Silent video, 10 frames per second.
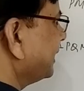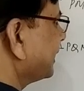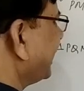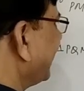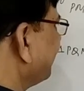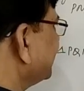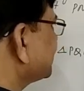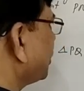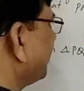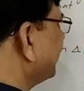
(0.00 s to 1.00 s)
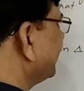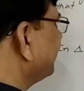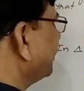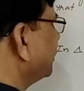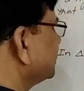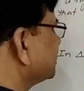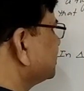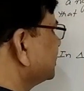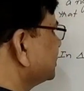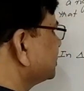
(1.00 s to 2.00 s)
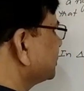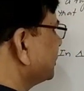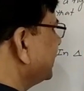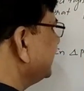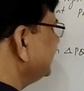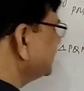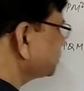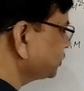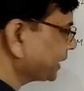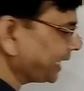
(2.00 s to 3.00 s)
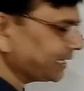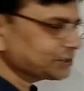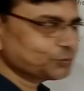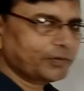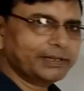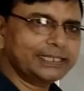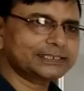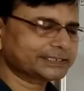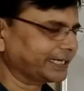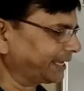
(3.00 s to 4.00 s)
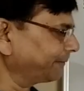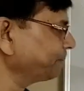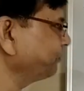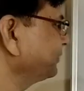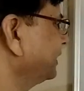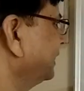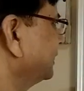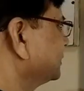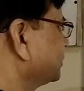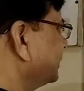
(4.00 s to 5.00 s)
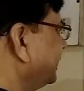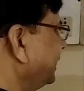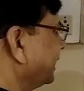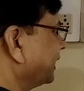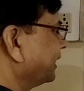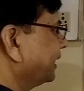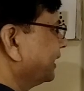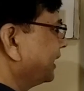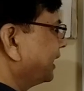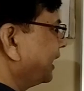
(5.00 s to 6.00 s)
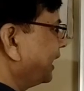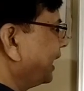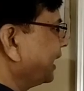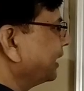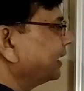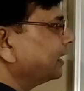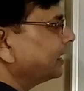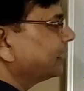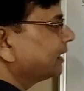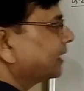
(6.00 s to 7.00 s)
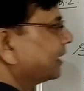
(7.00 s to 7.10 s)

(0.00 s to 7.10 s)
later M is common in both. So in these two triangles we will study. So here angle